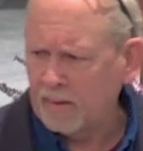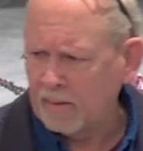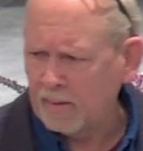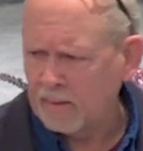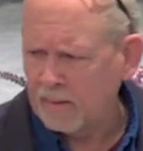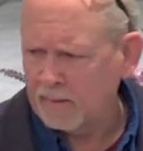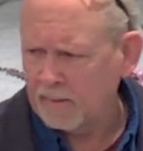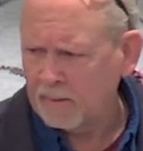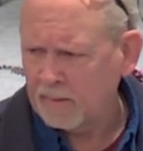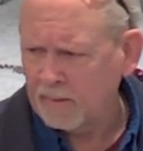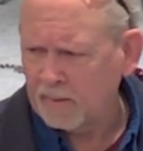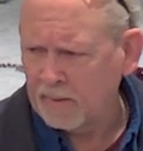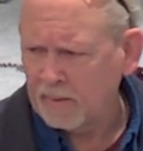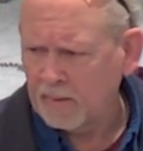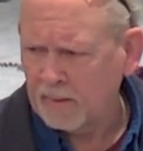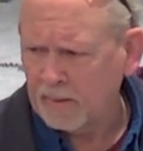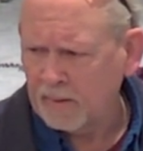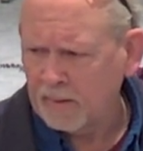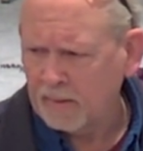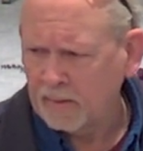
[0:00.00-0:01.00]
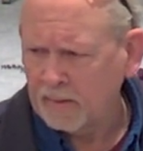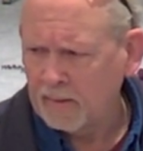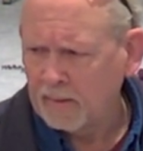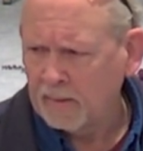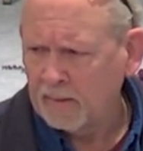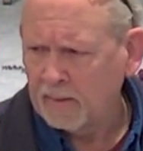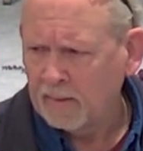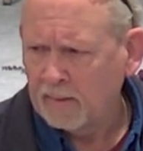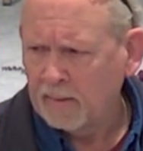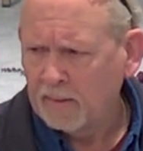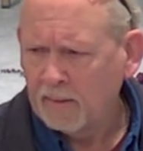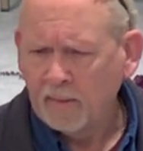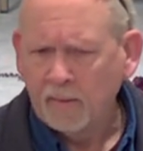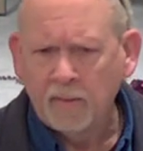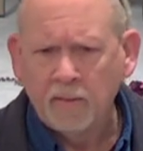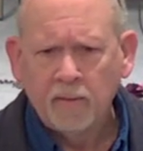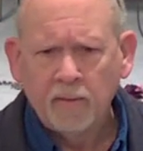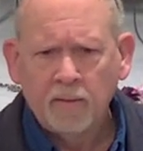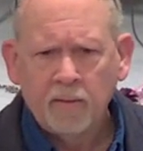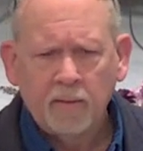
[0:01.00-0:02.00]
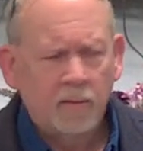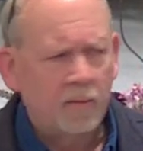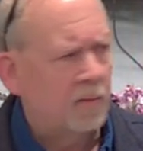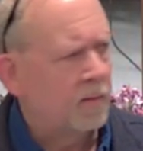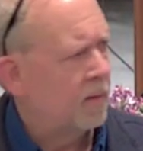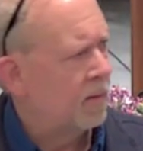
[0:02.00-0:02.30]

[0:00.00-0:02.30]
No one is speaking in this clip.